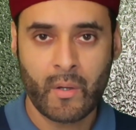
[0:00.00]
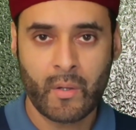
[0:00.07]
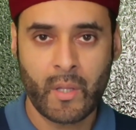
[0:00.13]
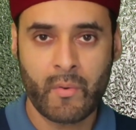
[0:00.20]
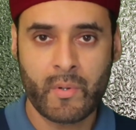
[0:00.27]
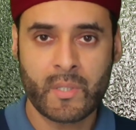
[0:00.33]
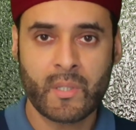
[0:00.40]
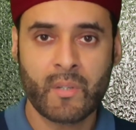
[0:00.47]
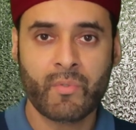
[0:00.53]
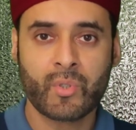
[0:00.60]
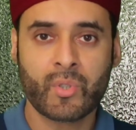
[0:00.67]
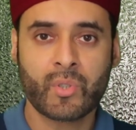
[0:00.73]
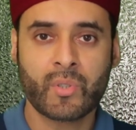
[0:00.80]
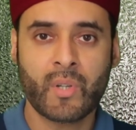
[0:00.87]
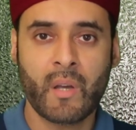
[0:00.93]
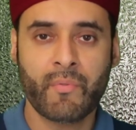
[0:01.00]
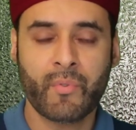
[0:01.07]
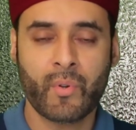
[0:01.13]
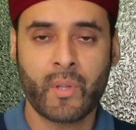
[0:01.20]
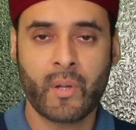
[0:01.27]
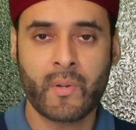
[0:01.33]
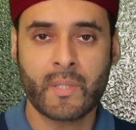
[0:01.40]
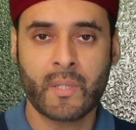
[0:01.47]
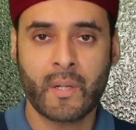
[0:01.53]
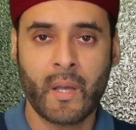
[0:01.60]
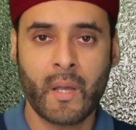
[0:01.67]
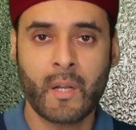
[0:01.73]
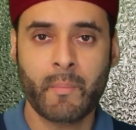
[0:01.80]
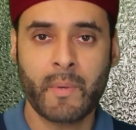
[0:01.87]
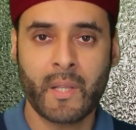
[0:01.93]
there is civil strife, or there is an
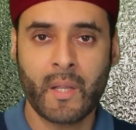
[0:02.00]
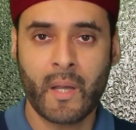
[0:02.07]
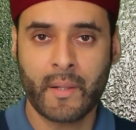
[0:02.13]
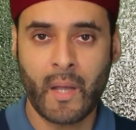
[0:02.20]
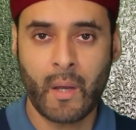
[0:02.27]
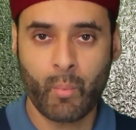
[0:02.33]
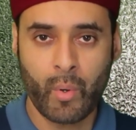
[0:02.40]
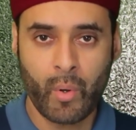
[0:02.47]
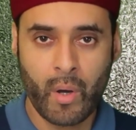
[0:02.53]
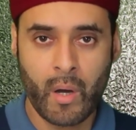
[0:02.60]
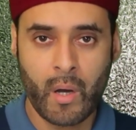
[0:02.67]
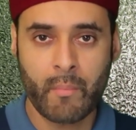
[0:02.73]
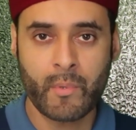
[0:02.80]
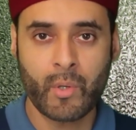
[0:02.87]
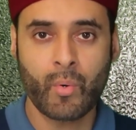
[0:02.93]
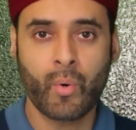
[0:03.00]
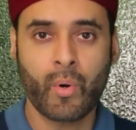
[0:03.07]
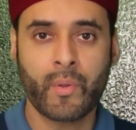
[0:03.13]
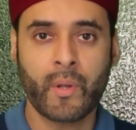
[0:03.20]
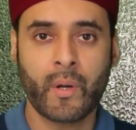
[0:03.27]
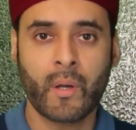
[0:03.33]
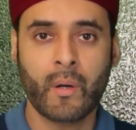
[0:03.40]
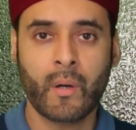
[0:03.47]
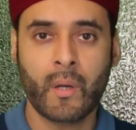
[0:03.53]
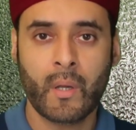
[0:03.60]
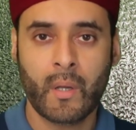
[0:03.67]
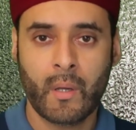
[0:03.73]
enemy that will harm you, or there are